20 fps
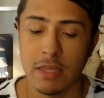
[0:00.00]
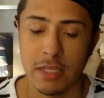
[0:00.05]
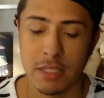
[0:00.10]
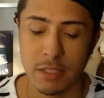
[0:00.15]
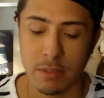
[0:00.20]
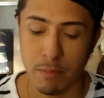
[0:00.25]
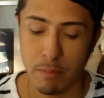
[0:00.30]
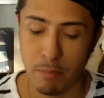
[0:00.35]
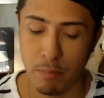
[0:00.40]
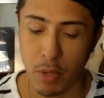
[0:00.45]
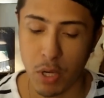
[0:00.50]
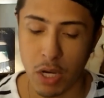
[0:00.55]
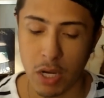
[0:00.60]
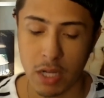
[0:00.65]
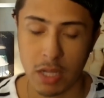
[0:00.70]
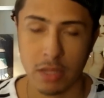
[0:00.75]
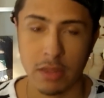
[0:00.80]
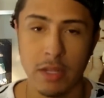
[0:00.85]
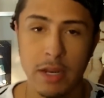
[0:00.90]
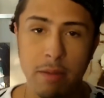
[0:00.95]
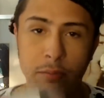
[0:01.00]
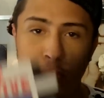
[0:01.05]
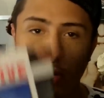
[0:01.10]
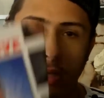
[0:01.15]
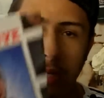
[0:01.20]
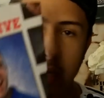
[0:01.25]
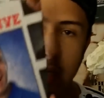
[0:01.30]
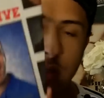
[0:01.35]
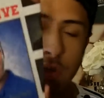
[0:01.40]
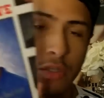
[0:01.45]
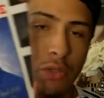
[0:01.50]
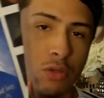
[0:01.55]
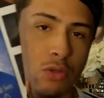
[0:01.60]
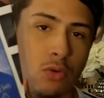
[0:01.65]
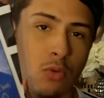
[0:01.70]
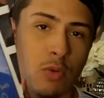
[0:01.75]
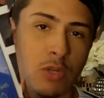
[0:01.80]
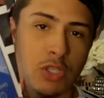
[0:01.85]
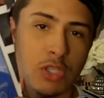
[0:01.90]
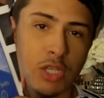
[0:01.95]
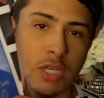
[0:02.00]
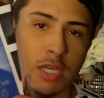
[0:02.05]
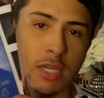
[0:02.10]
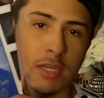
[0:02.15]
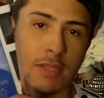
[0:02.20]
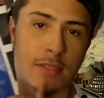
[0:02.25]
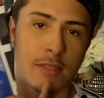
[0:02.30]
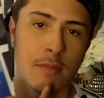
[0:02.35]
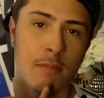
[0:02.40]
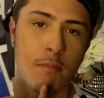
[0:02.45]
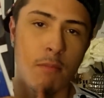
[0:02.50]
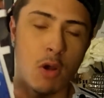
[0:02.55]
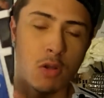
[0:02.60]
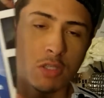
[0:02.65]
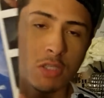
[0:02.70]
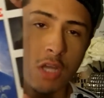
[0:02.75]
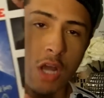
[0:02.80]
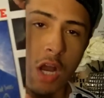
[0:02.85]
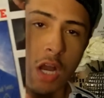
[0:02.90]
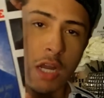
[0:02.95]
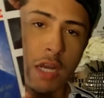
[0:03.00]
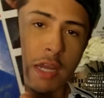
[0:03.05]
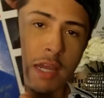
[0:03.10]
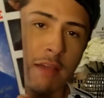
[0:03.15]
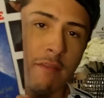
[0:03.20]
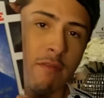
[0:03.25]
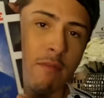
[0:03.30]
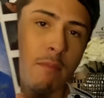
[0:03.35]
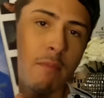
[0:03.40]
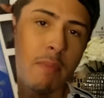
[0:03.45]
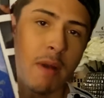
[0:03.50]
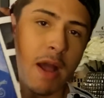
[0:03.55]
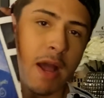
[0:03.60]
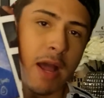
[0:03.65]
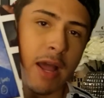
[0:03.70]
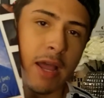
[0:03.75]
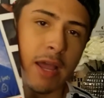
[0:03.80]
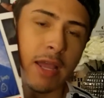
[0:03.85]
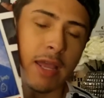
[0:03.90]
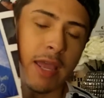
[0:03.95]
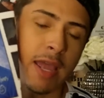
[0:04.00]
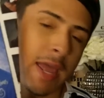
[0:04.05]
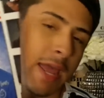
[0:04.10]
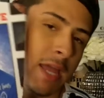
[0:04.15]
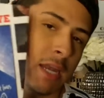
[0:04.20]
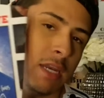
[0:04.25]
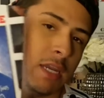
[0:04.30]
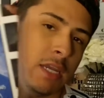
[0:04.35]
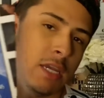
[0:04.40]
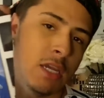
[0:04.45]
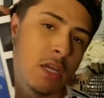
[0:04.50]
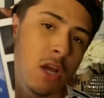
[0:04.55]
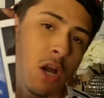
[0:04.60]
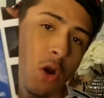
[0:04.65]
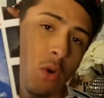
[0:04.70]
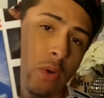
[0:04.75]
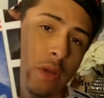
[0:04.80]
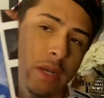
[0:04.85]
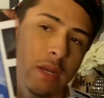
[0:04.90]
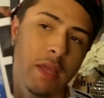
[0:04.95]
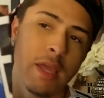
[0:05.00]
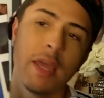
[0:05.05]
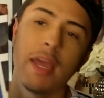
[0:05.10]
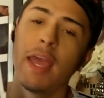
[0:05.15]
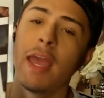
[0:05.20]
this book that I'm really into, which is Most Talkative by Andy Cohen.